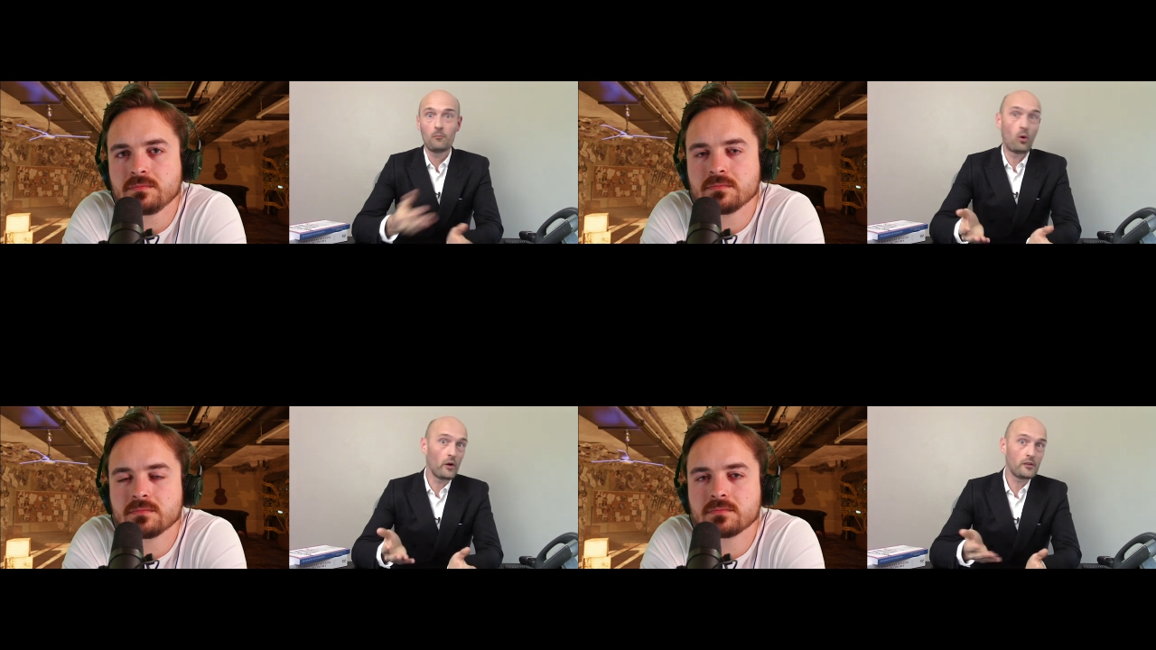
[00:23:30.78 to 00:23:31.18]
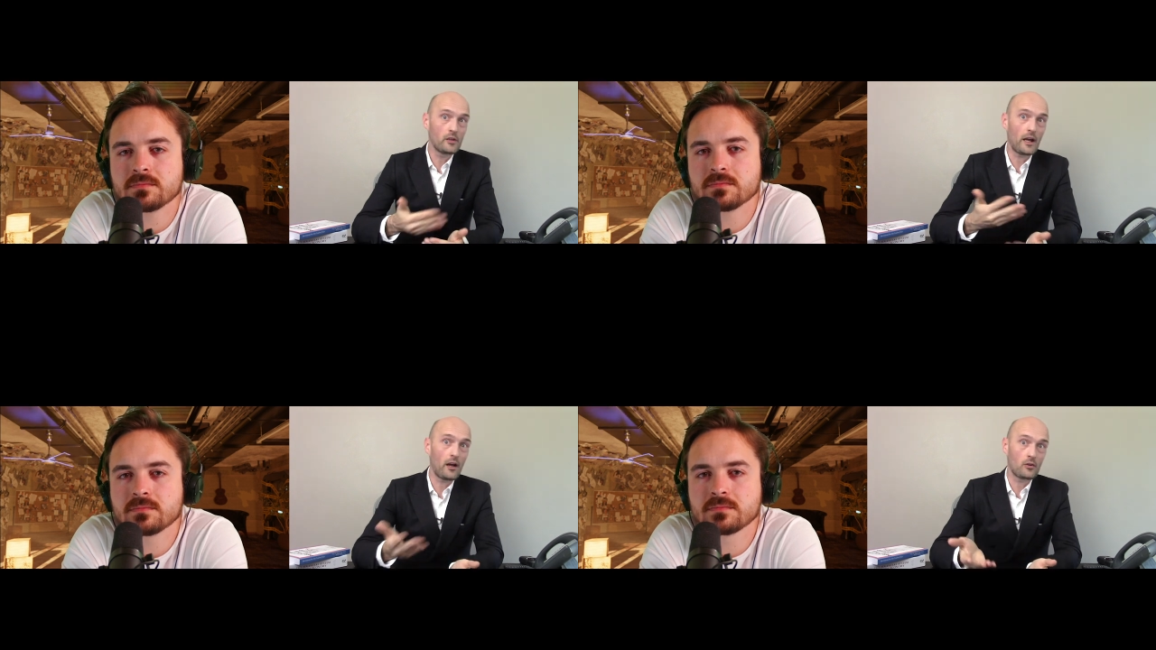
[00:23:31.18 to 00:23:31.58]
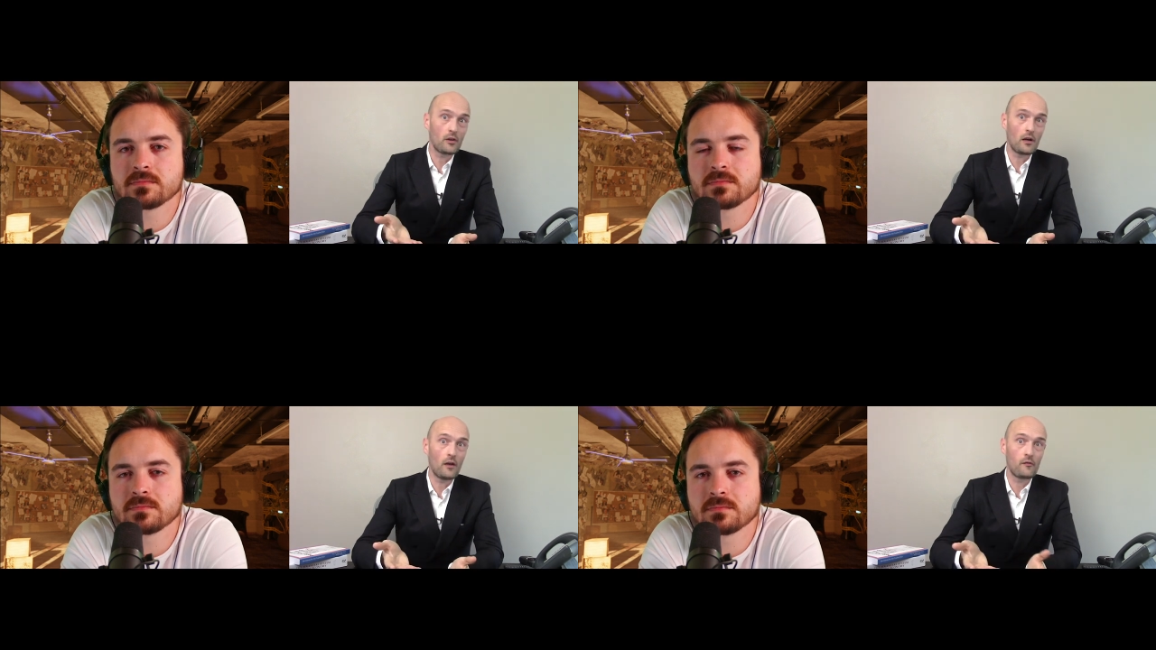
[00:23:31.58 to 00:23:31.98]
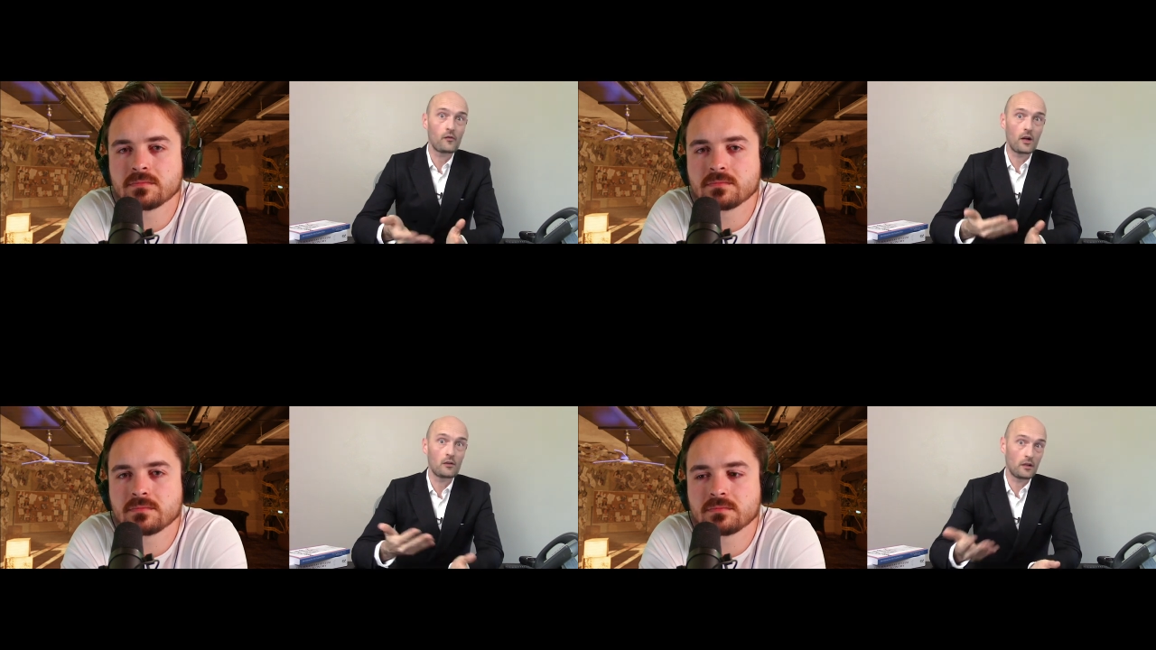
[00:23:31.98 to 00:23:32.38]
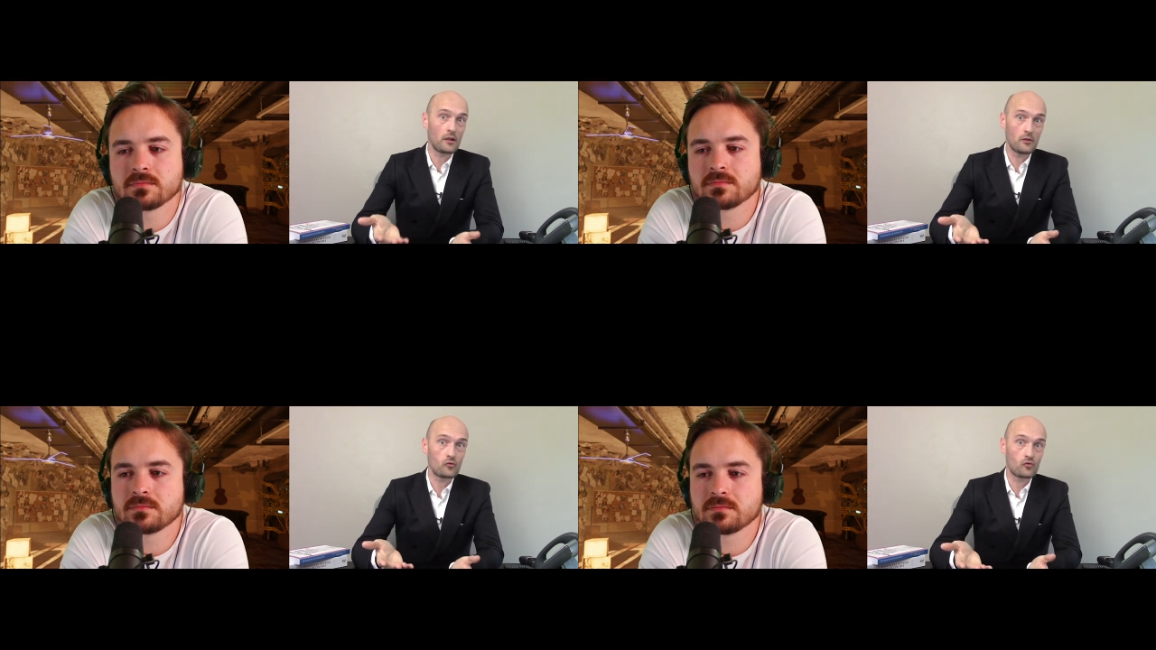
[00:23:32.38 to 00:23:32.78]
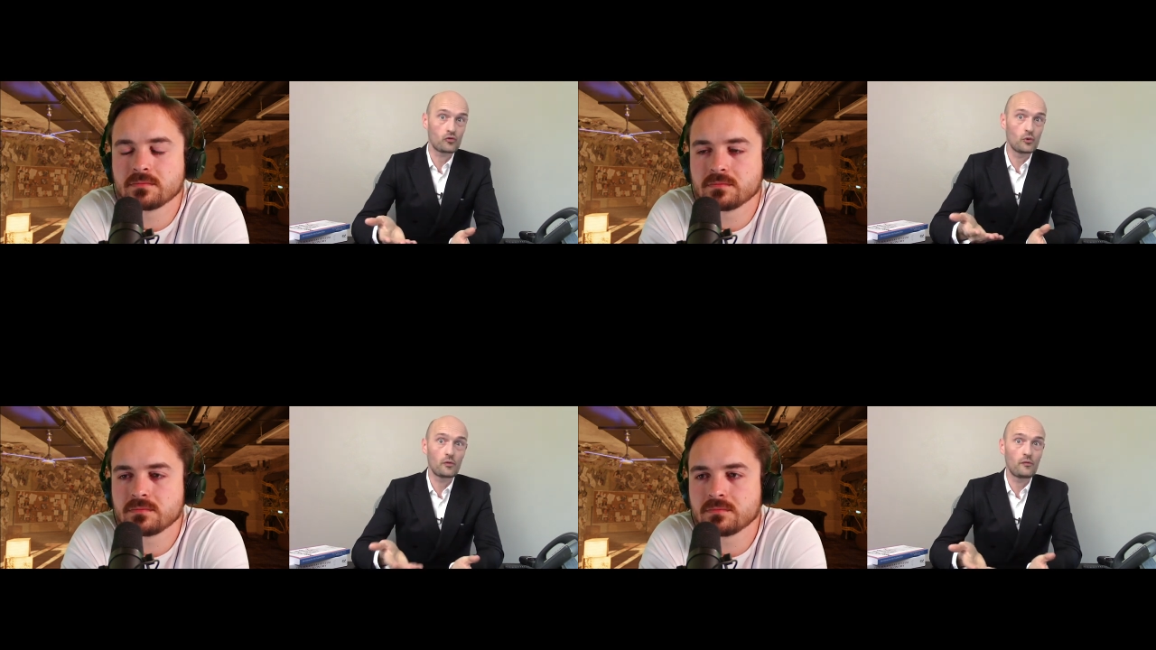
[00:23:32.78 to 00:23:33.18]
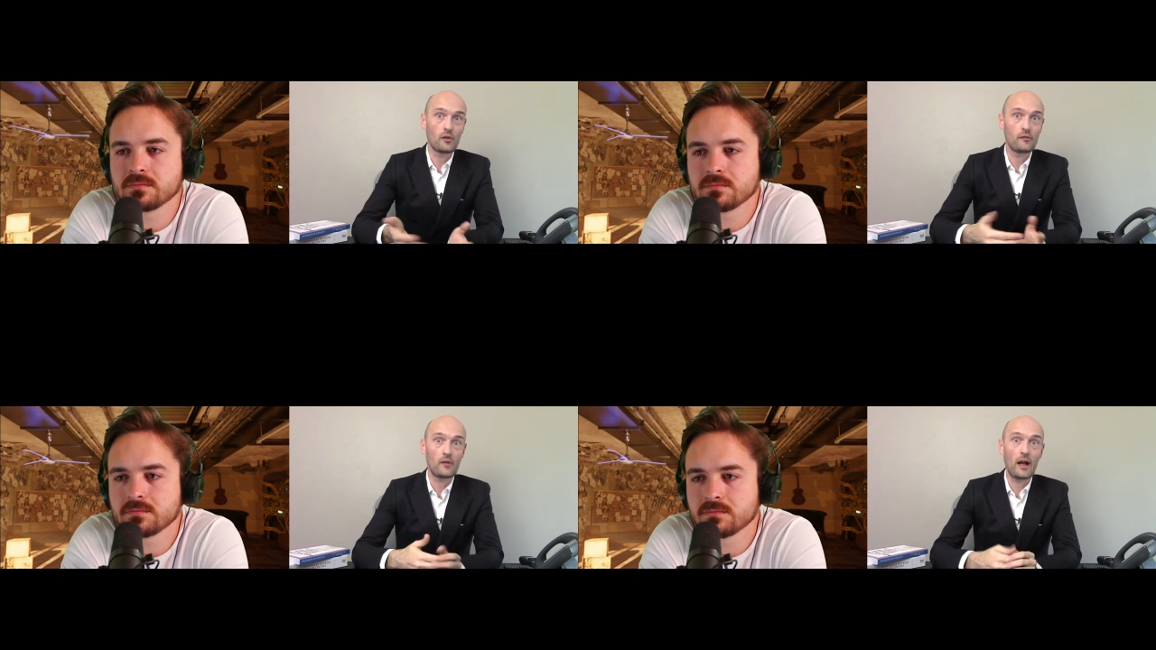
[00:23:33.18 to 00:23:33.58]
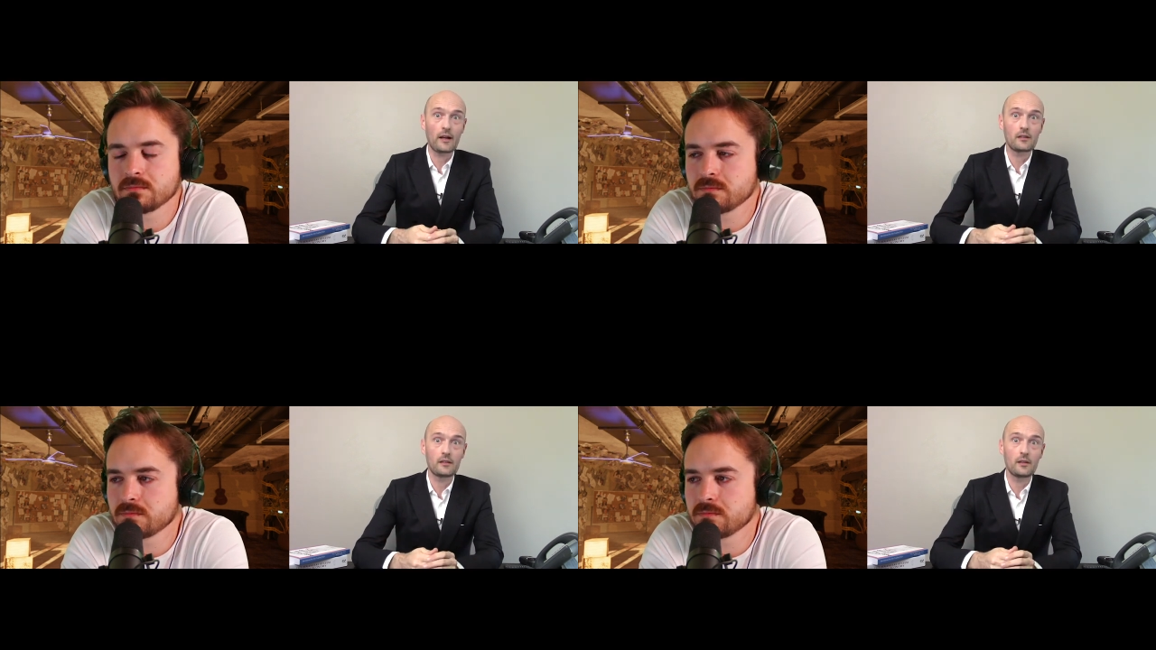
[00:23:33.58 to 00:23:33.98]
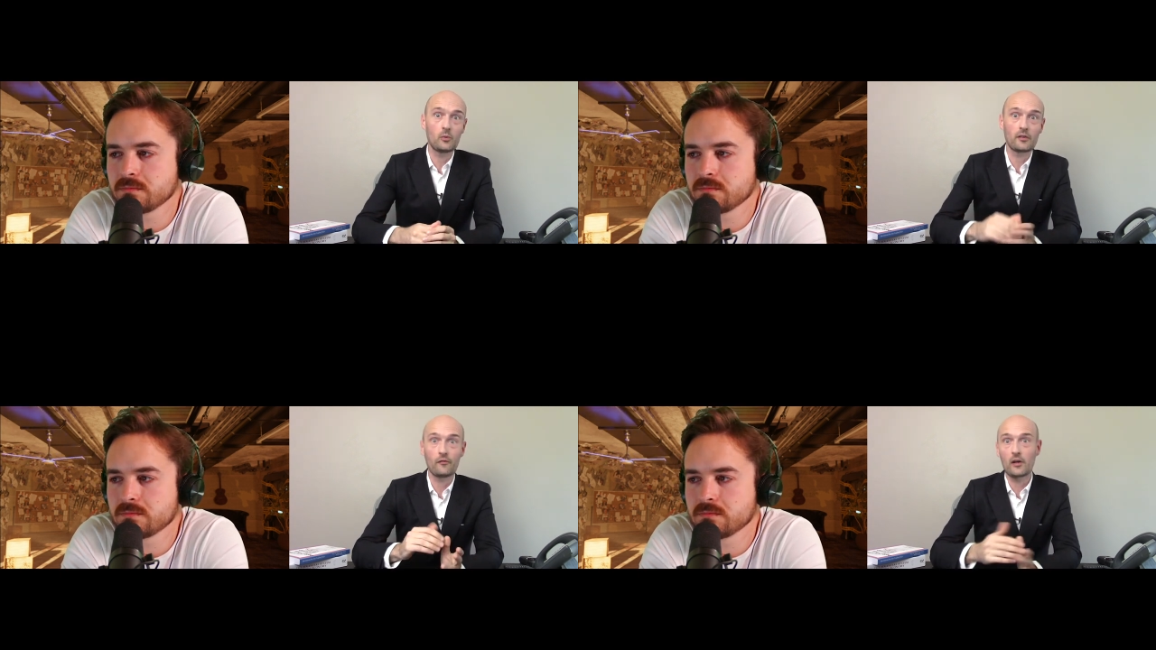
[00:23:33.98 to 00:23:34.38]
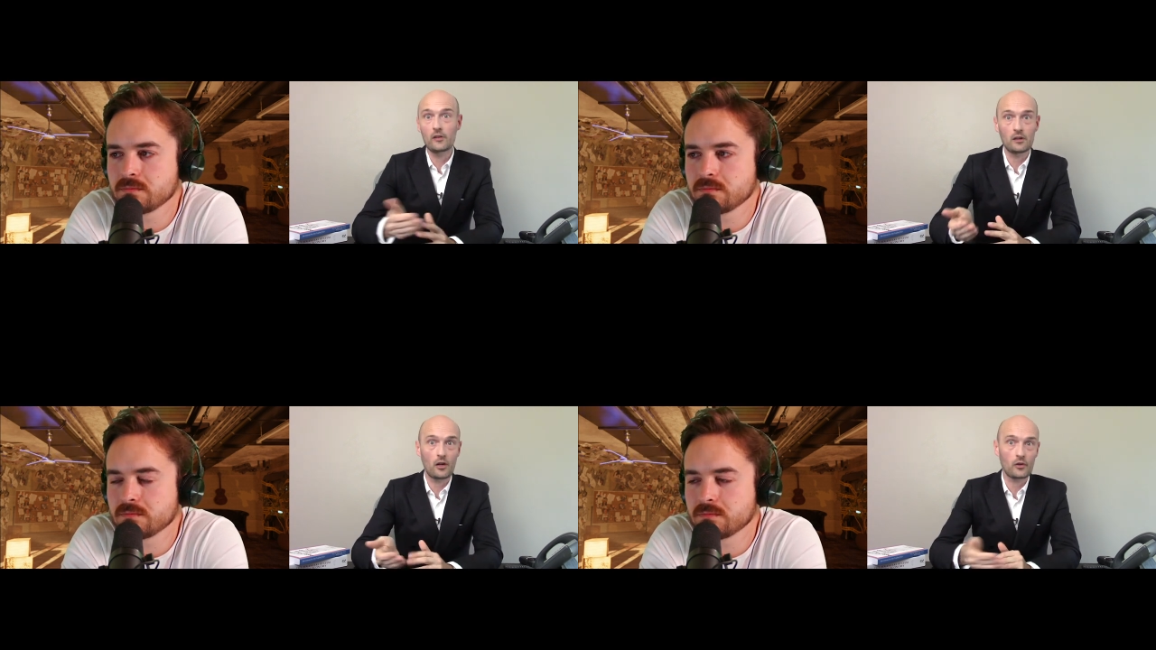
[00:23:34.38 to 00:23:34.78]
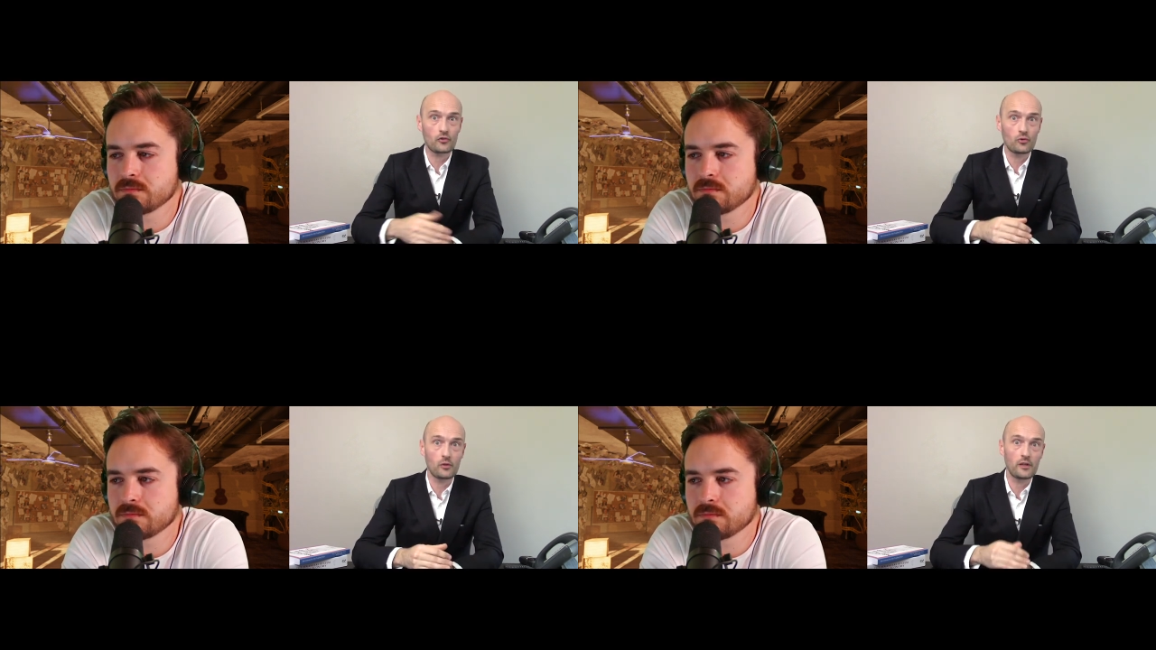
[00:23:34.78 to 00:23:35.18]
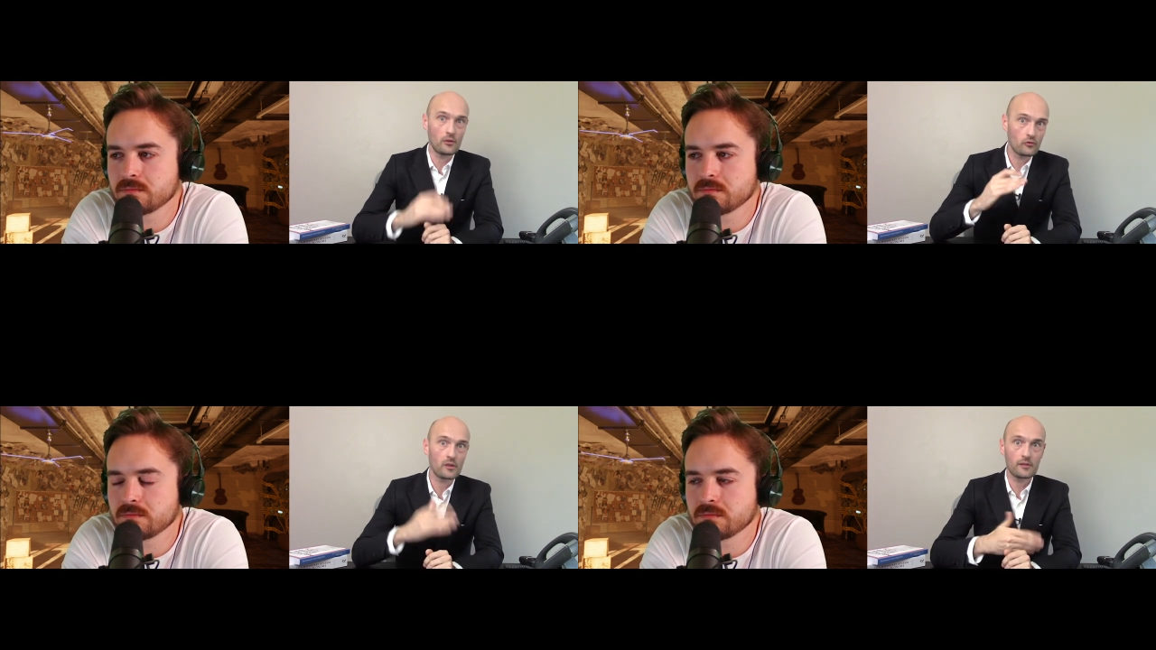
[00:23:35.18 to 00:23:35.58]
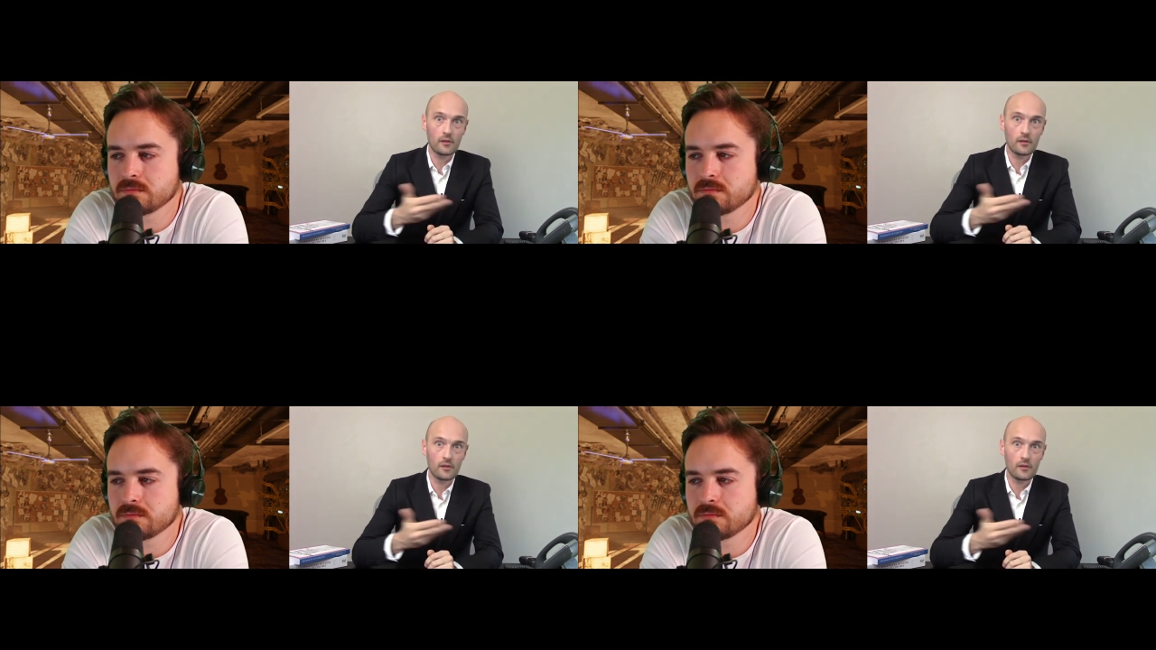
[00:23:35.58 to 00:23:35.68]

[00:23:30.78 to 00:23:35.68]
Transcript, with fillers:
Speaker 1: pointed out a, a fairly truthful fact that there was a very large short interest,